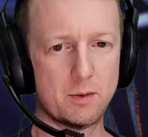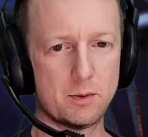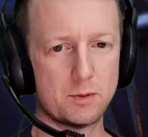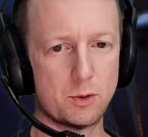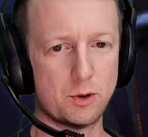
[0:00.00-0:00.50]

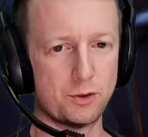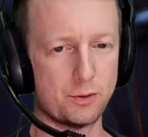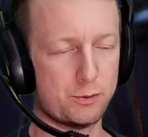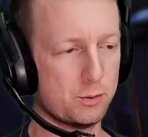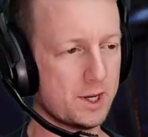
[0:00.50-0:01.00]
what sort
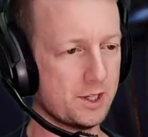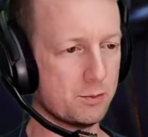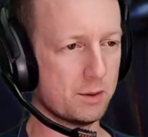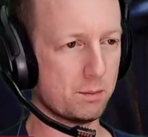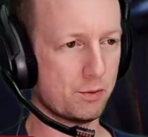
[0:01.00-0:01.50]
of format you
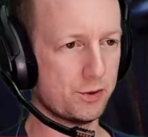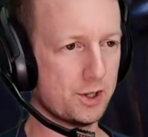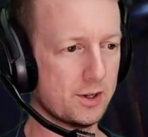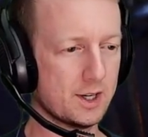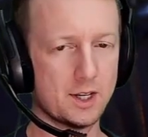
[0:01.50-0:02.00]
might
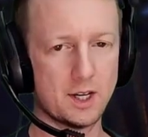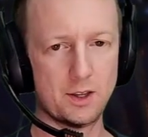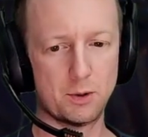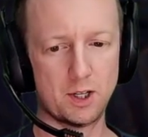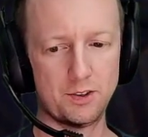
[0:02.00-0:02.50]
prefer, and
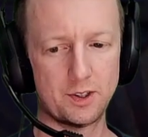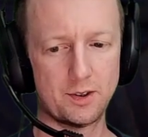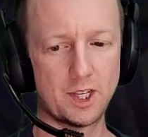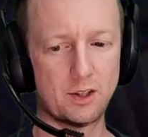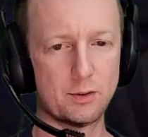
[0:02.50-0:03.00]
otherwise,
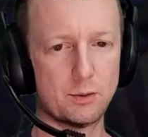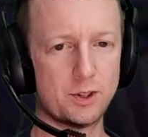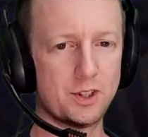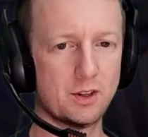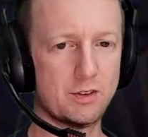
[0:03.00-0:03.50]
thanks for
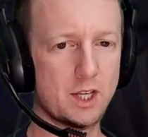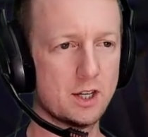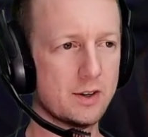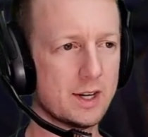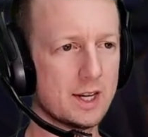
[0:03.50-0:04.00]
watching the
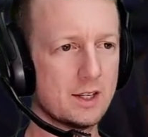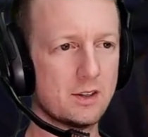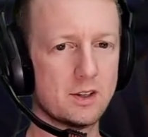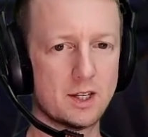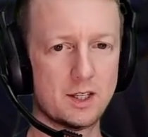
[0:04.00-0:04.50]
video,
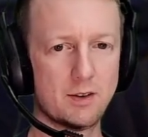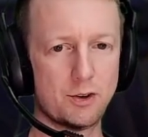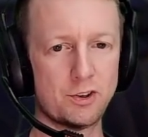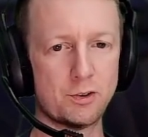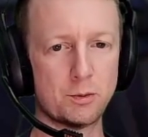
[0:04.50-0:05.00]
and give
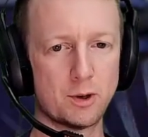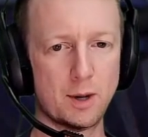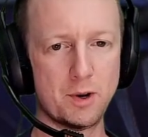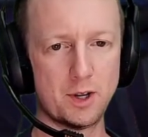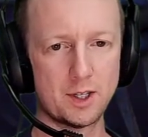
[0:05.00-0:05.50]
us a
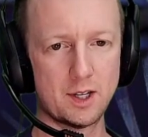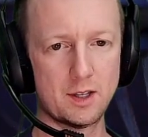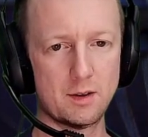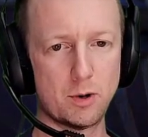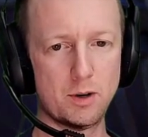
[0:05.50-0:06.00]
subscribe and a like down
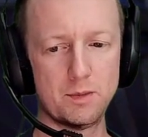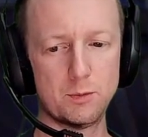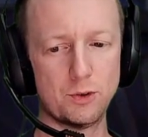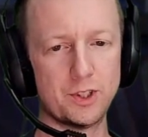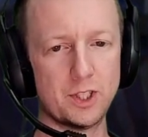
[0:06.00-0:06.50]
the bottom, and
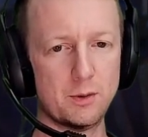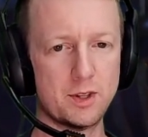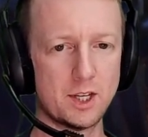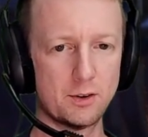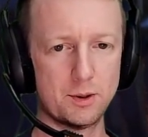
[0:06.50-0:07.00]
we'll see you
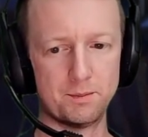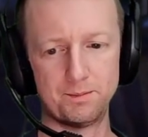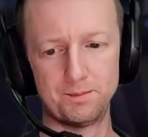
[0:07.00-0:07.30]
in the next one.